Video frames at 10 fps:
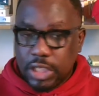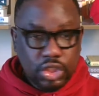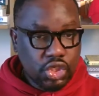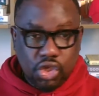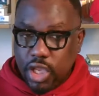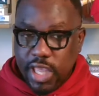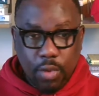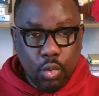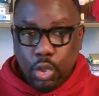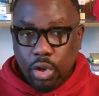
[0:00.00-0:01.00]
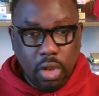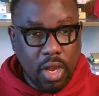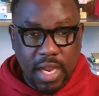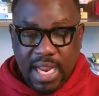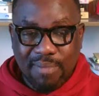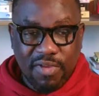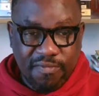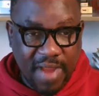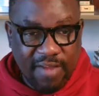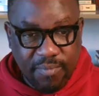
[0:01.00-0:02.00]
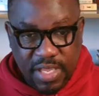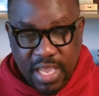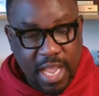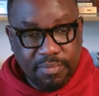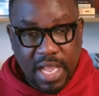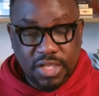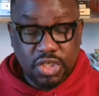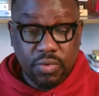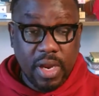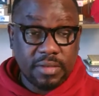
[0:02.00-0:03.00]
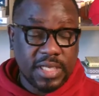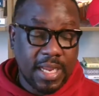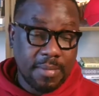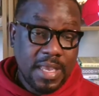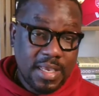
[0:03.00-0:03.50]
So it will no longer be 5 p.m. Nigerian time.